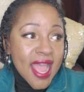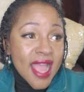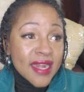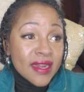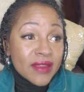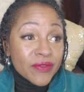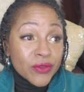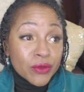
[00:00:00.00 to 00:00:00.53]

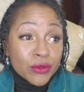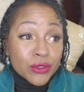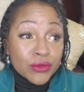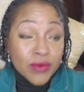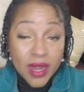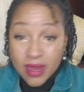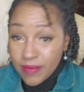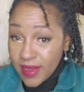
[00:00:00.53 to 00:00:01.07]
And if you
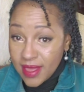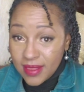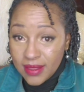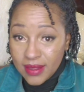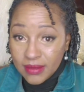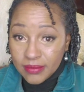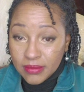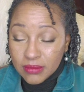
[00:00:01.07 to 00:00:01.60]
do right by
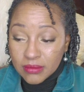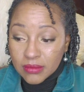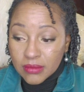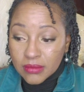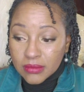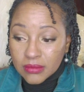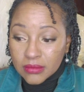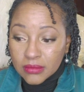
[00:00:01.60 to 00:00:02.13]
them,
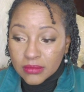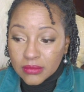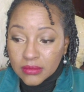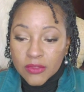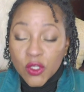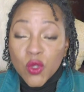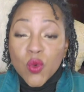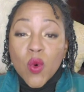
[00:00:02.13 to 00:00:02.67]

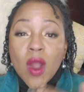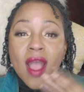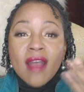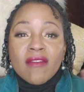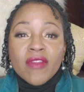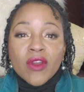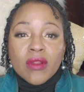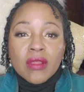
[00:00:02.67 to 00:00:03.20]
you will
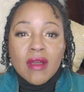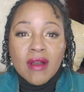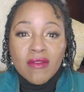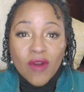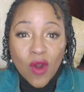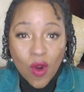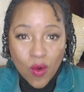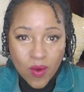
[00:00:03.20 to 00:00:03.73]
have their
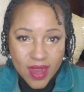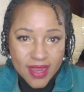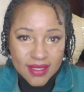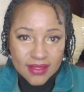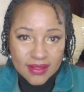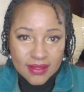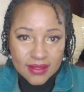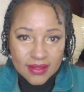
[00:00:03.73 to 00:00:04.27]
love
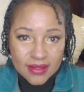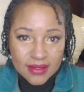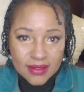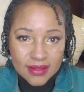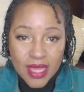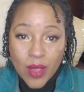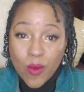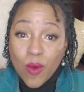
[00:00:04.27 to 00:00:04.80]
always.
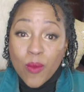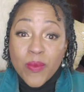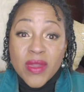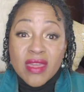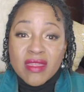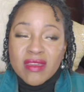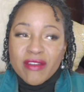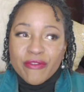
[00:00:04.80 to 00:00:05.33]
They will
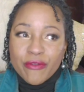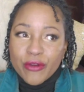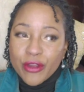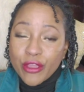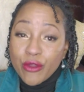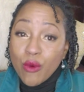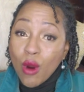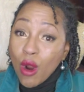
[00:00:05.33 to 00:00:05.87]
be there for
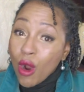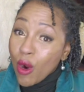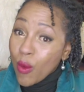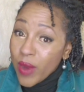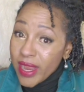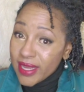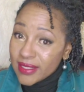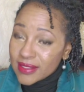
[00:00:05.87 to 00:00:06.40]
you
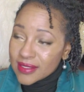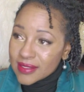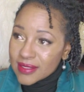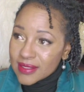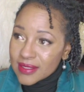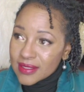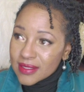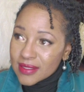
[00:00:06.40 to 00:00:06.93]

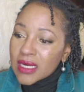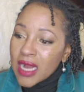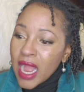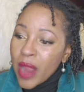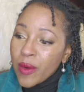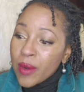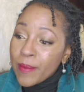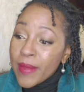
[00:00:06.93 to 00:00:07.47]
always.
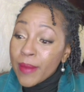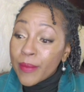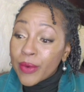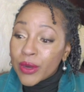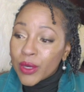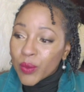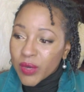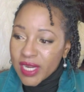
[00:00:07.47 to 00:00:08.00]
I
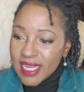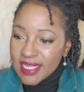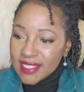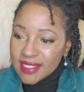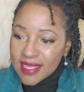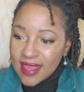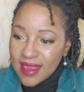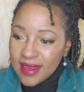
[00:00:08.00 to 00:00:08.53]
remembered when he
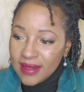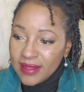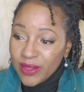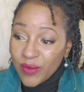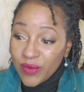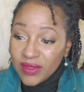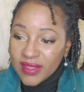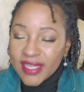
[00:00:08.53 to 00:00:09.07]
said,
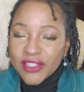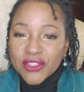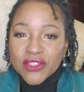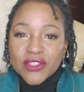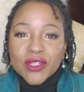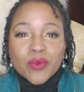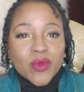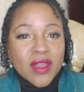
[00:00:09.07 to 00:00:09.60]
the
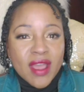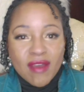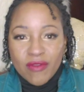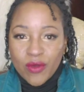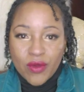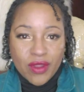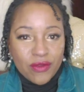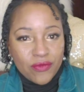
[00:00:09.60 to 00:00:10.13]
relationship we
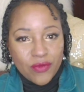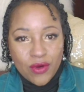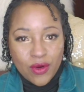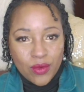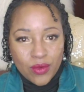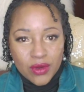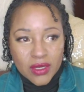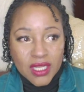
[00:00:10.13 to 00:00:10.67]
have going
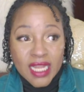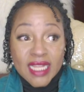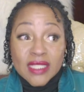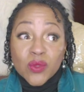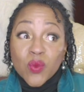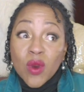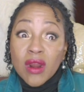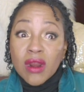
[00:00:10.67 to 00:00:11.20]
forward,
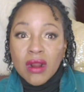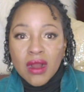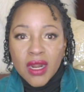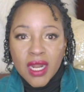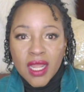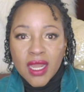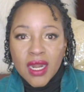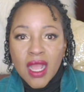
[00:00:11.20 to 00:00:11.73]
let's work
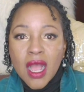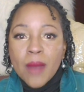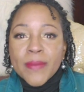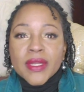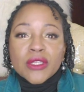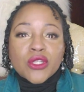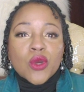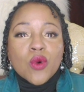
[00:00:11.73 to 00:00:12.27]
on it,
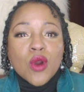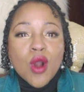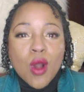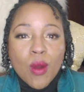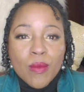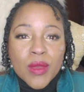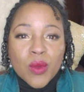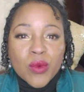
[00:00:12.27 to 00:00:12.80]
but don't
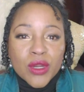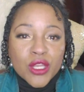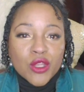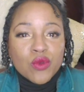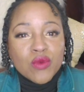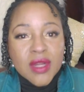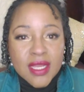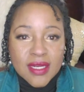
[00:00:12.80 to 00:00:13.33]
call me when
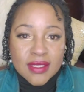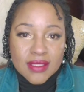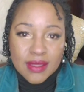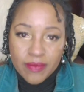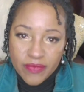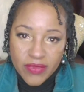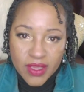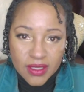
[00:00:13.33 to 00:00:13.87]
you need
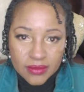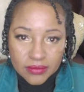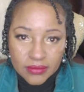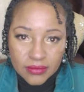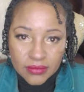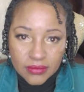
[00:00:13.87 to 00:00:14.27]
something.